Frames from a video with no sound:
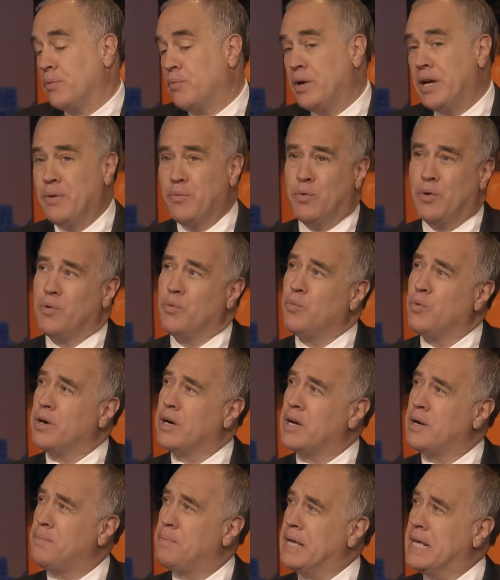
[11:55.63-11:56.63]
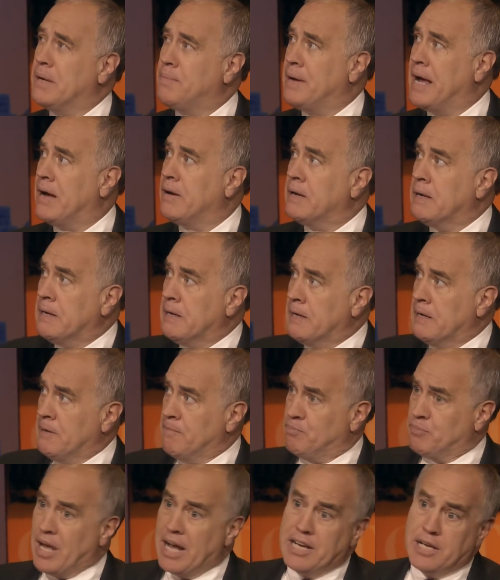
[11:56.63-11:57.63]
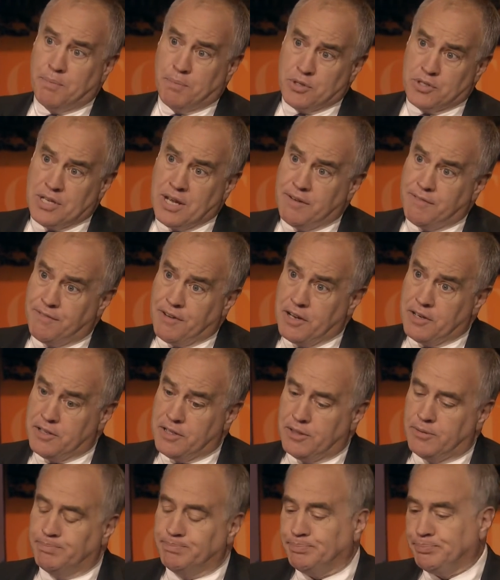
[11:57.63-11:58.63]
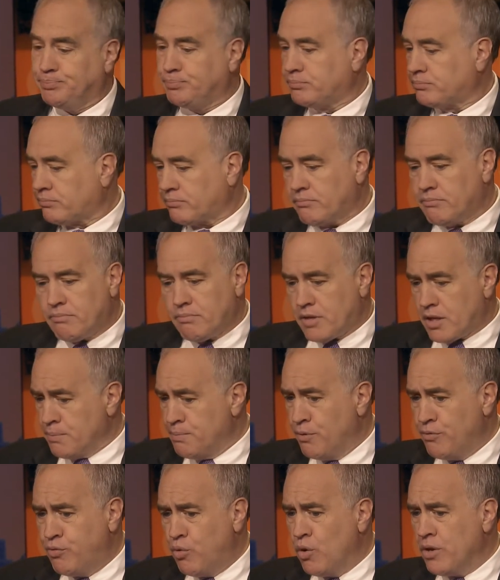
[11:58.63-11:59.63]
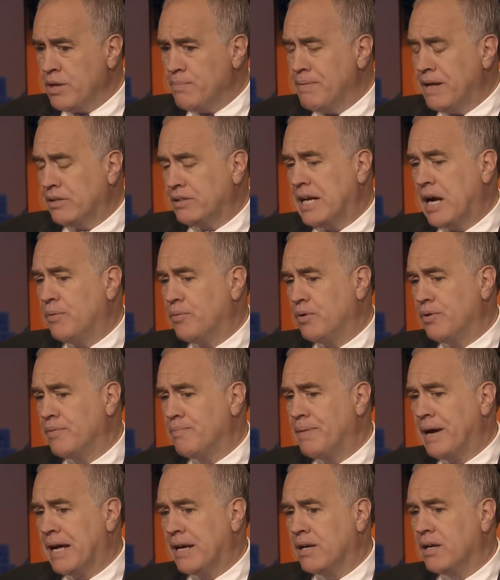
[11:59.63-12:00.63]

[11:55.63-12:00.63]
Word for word: We, we're we're going to be at about 90% funded. Before the meltdown, we were about